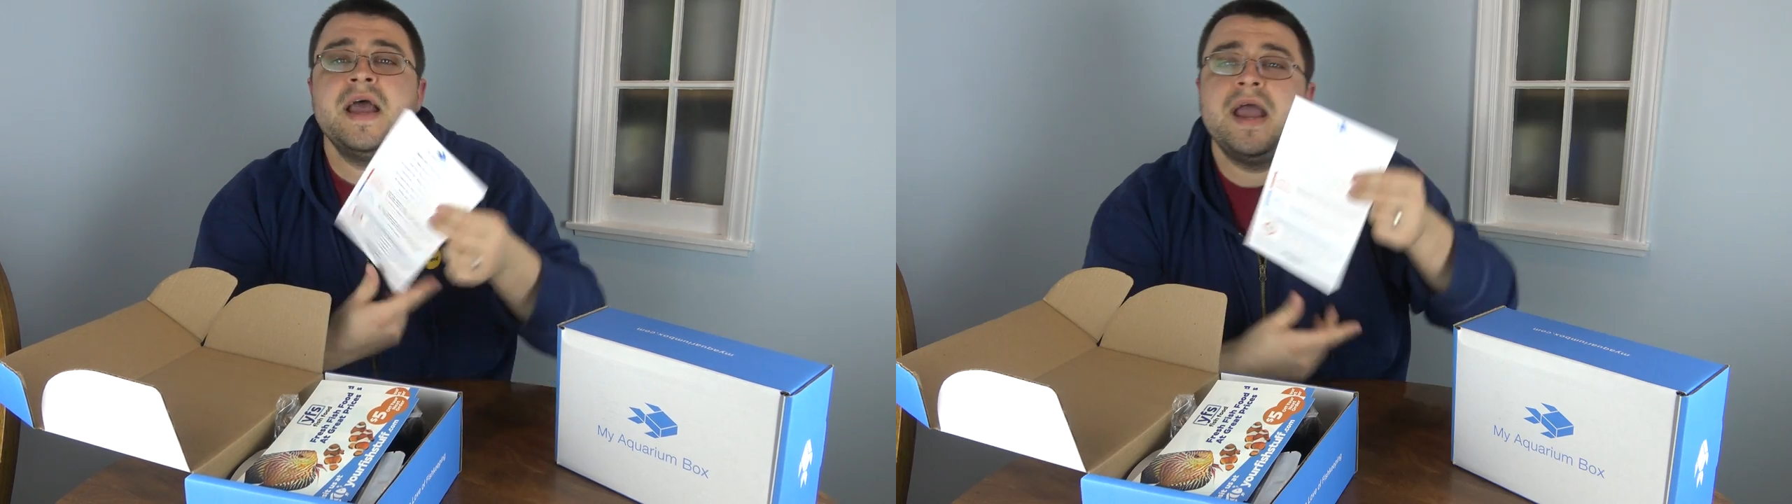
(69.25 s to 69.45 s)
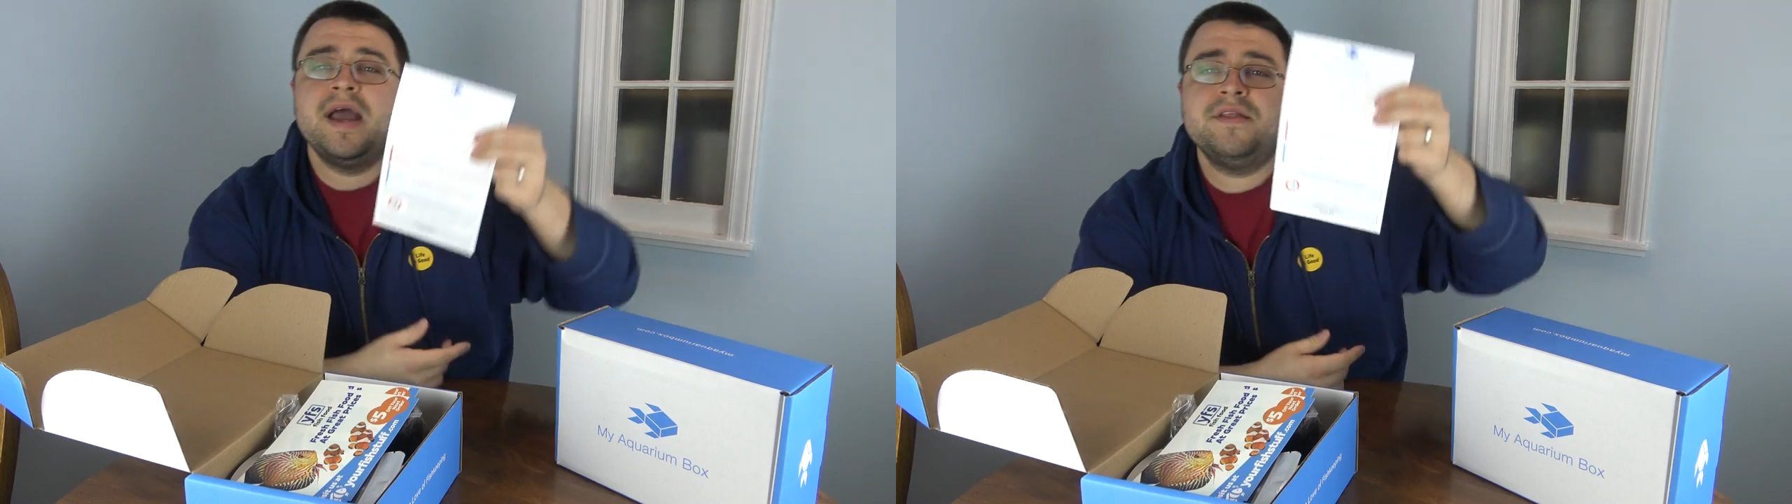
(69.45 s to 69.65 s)

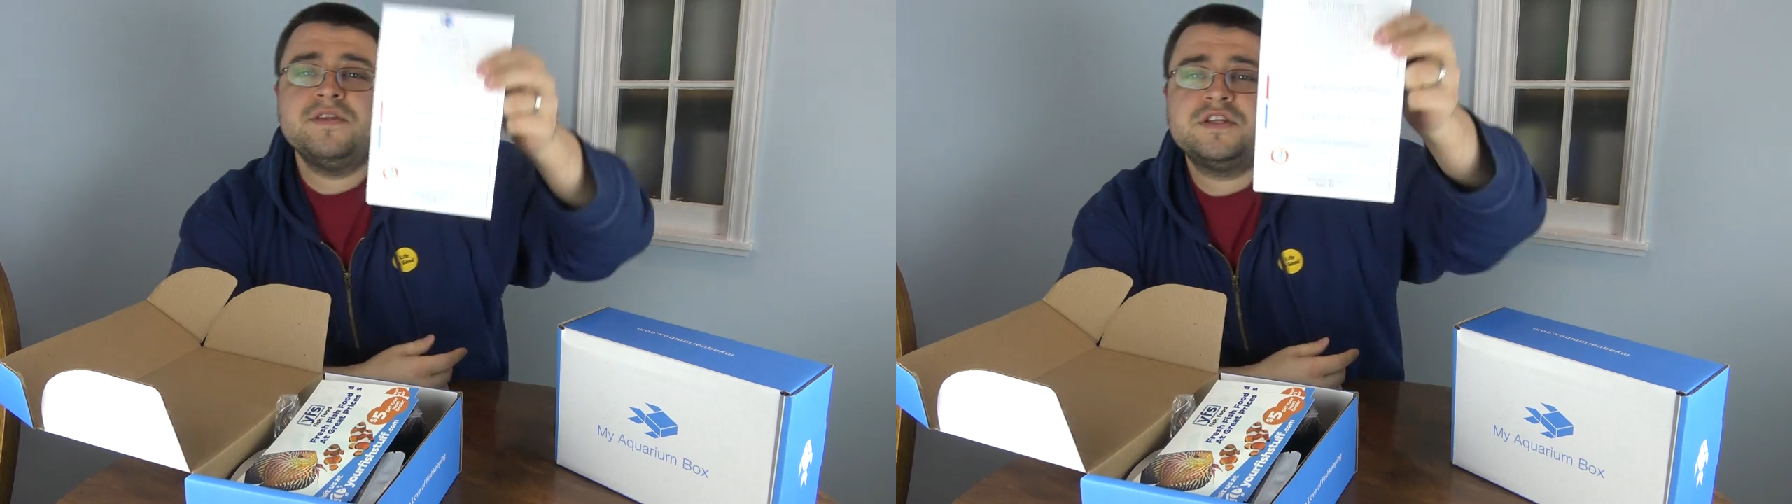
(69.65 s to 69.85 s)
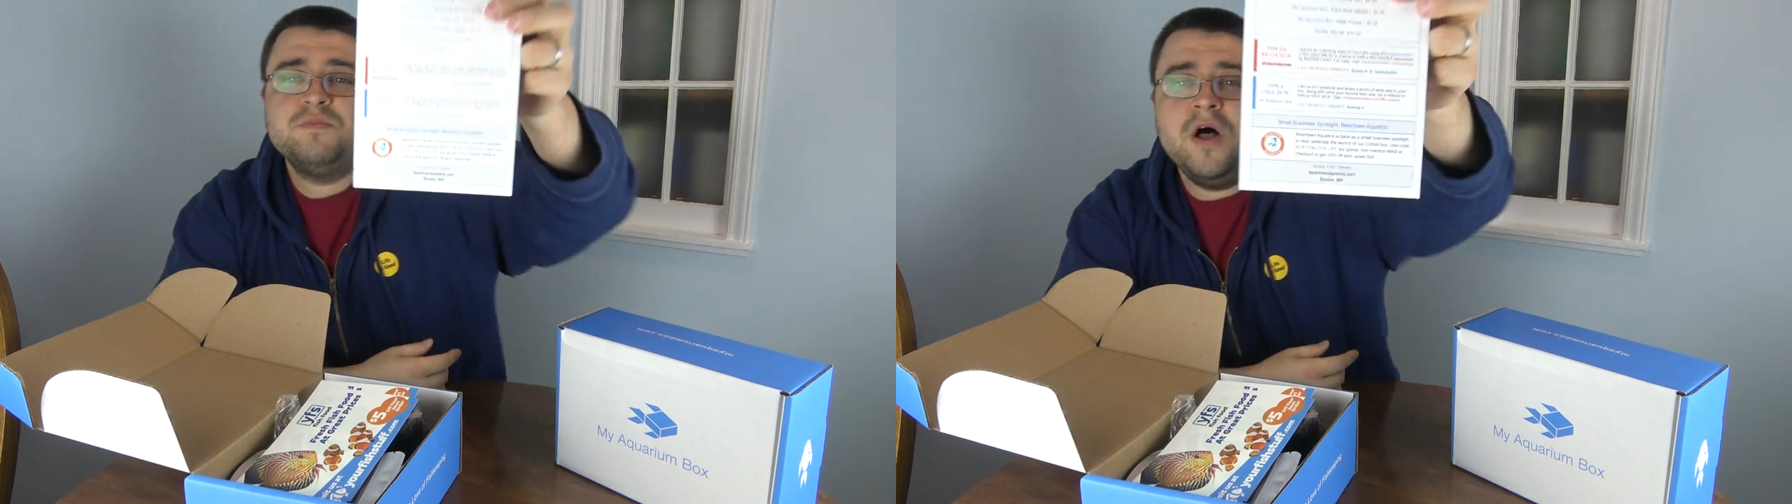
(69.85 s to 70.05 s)

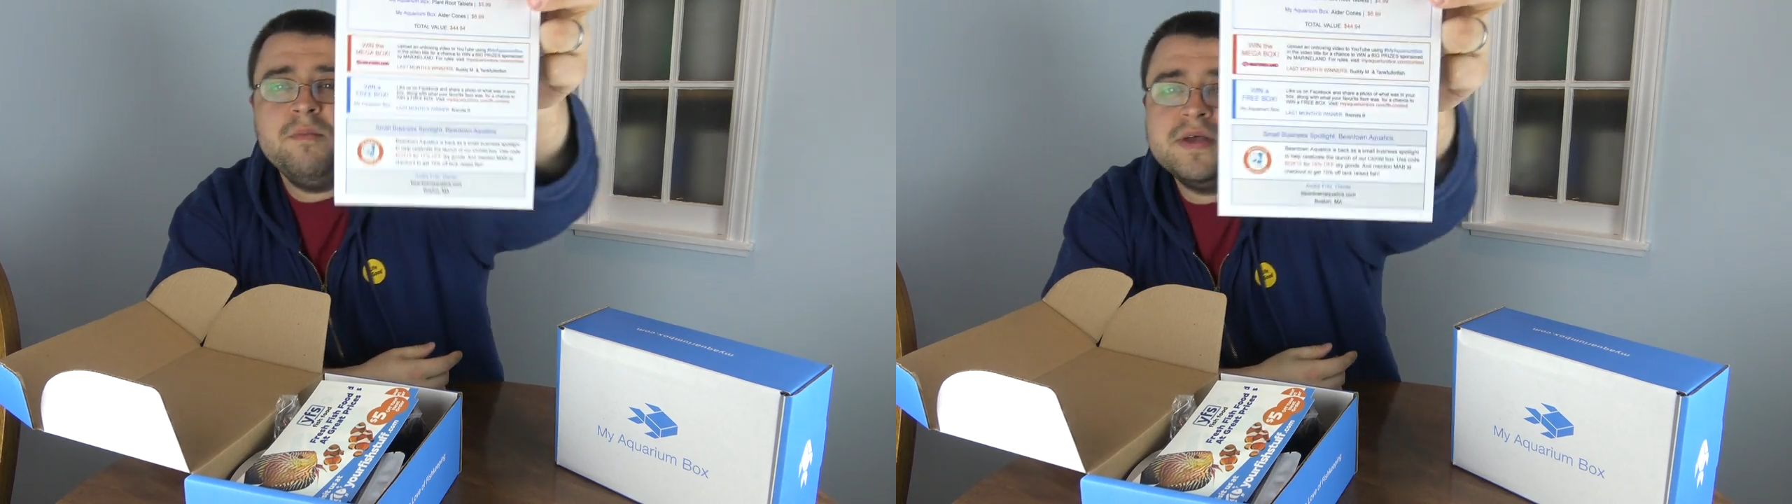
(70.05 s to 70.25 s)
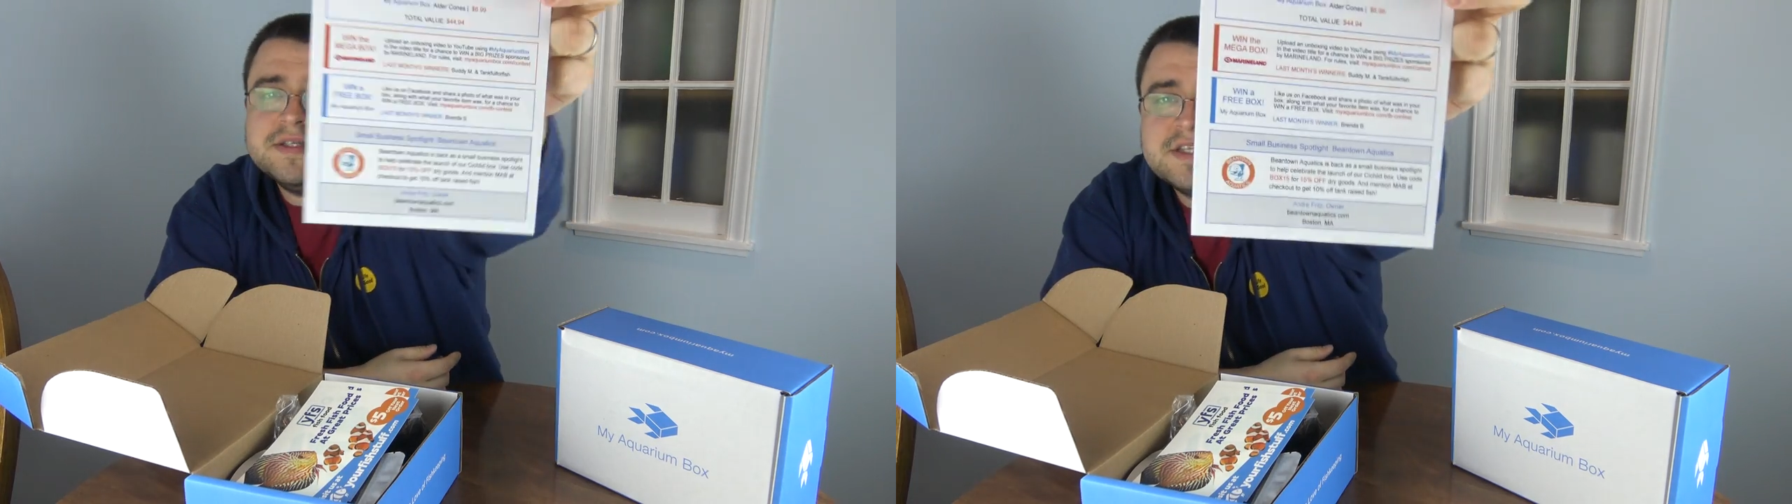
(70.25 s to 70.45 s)
And the
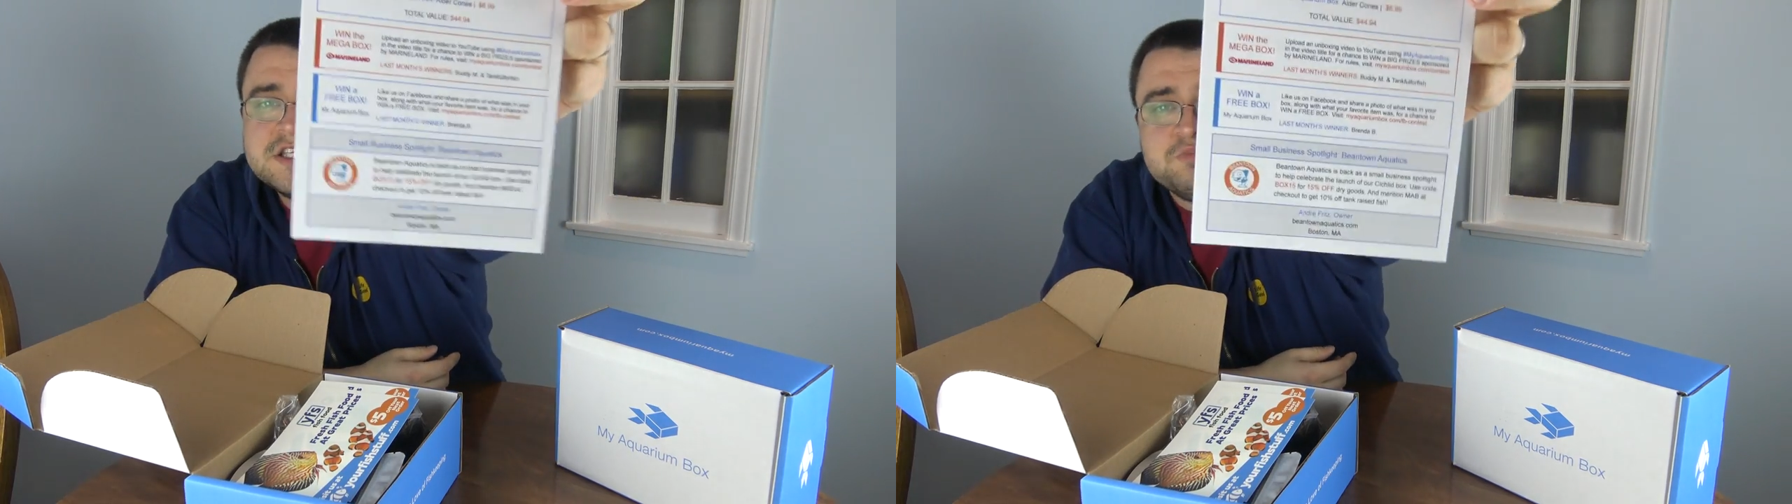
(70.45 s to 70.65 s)
Small Business